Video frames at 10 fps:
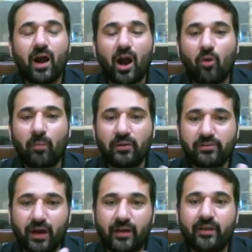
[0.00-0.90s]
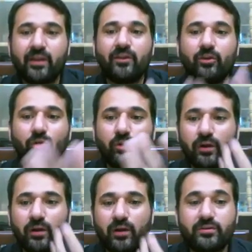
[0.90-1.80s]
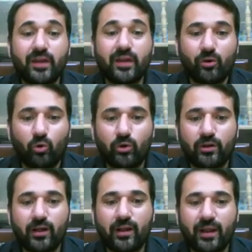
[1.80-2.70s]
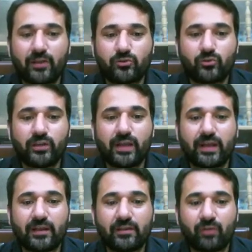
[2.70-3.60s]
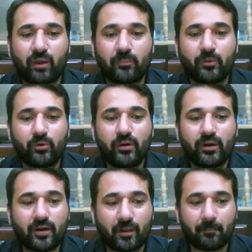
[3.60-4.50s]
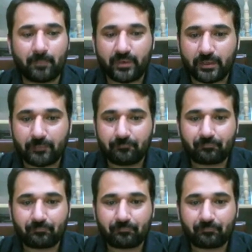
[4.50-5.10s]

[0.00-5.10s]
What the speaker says: how much earning your shareholder are actually getting from your company.